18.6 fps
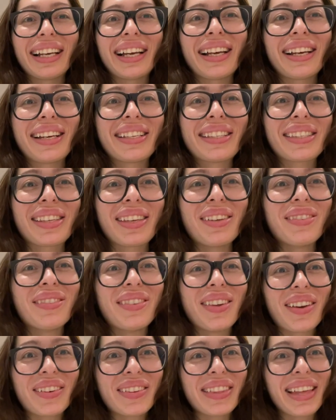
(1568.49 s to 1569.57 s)
Uh, so you
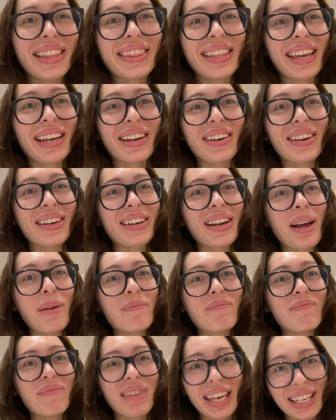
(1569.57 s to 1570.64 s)
know that they are
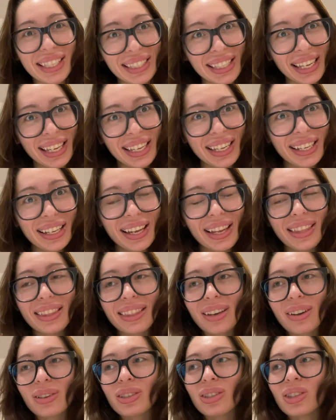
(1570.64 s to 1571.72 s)
amazing.
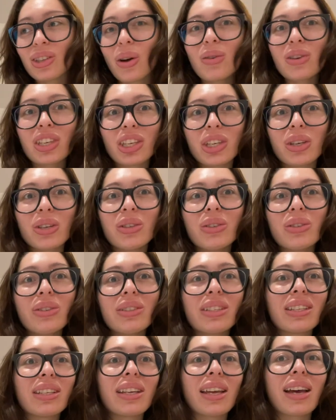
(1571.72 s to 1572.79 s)
They're so
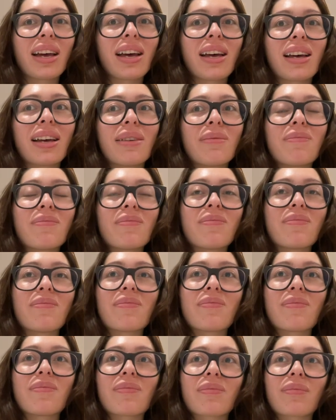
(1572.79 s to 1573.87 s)
cute. Um,
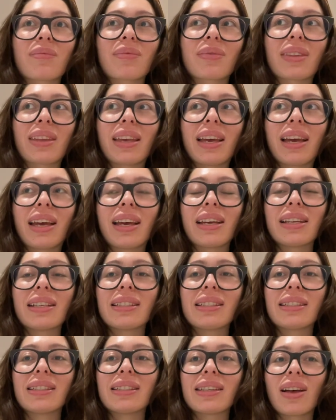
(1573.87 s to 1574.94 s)

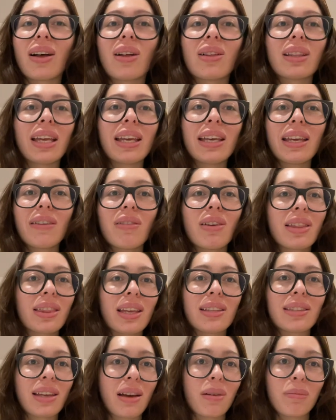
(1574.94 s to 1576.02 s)
and I'll link
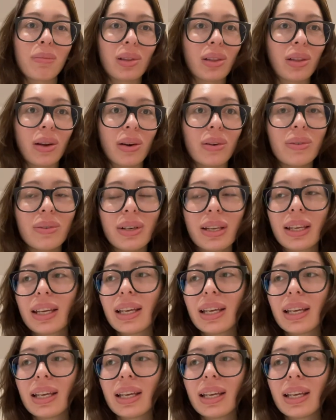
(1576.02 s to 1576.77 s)
everything down below.